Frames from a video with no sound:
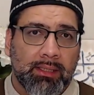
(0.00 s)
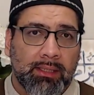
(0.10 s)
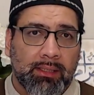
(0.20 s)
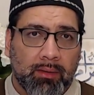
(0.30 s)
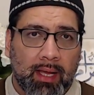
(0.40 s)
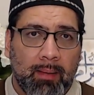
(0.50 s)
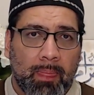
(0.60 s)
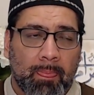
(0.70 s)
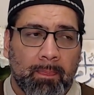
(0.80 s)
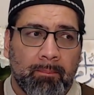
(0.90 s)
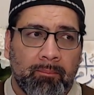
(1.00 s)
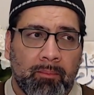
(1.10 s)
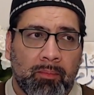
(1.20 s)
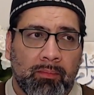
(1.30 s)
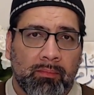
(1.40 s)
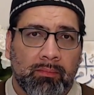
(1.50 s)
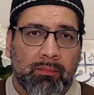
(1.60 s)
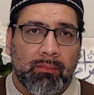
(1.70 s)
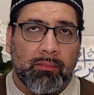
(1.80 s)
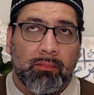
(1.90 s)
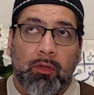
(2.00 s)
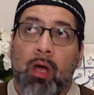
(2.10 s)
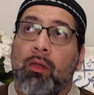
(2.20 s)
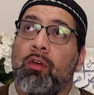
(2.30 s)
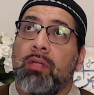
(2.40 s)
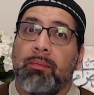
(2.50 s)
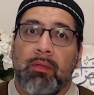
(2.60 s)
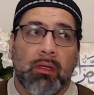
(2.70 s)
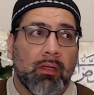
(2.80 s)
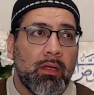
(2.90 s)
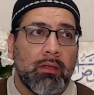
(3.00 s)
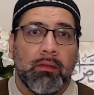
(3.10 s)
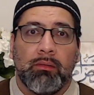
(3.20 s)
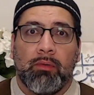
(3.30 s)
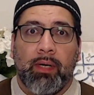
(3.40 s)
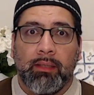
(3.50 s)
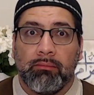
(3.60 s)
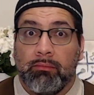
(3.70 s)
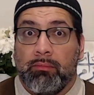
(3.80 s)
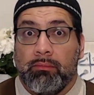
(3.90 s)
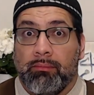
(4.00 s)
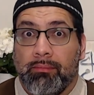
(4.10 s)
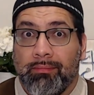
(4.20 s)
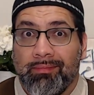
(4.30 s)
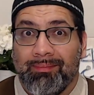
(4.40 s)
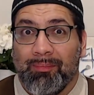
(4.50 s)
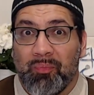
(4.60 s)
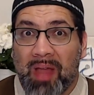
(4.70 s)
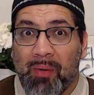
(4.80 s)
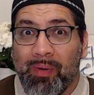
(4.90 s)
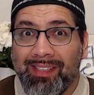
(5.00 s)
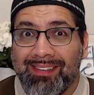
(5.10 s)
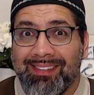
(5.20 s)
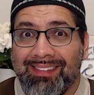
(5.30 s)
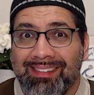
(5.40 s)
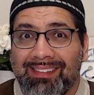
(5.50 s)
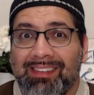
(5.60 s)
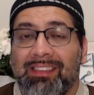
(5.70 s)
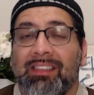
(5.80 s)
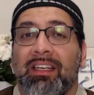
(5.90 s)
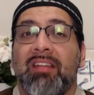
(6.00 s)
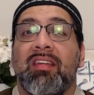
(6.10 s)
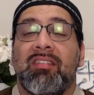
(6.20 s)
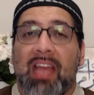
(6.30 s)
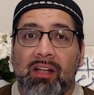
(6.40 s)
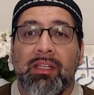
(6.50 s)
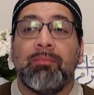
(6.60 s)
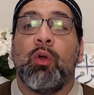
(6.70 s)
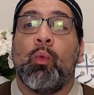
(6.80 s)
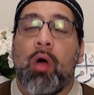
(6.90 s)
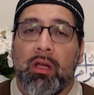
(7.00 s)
Okay? God looks up to Allah, all right? Now what? He says, tell them to walk on the